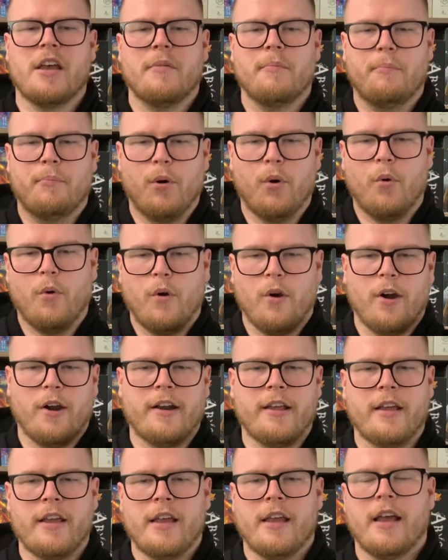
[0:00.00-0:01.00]

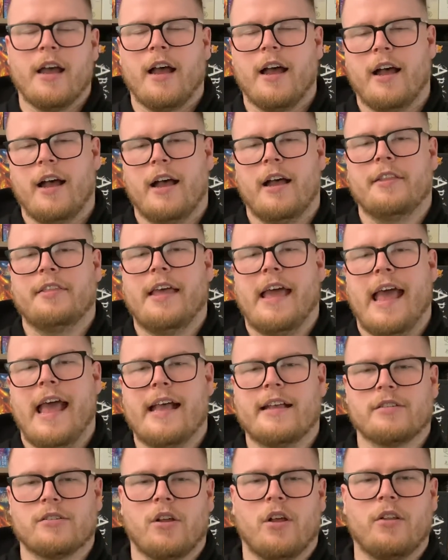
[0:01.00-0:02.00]
board that
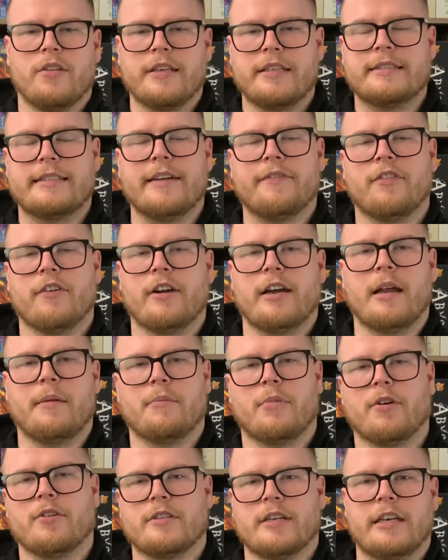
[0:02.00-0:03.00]
has all these different
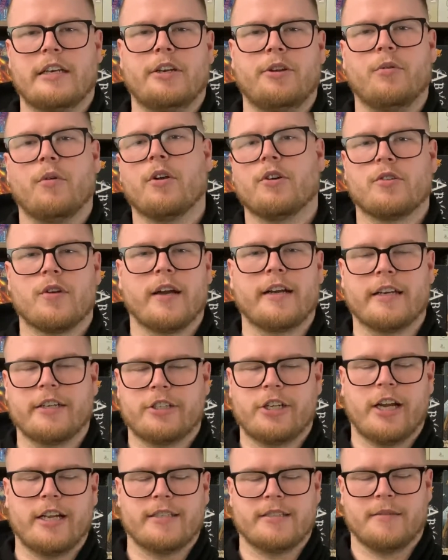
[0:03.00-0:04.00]
numbers, and you are trying to
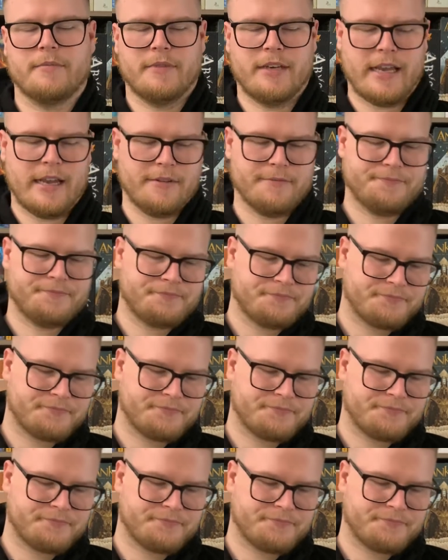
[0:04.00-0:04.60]
chase them down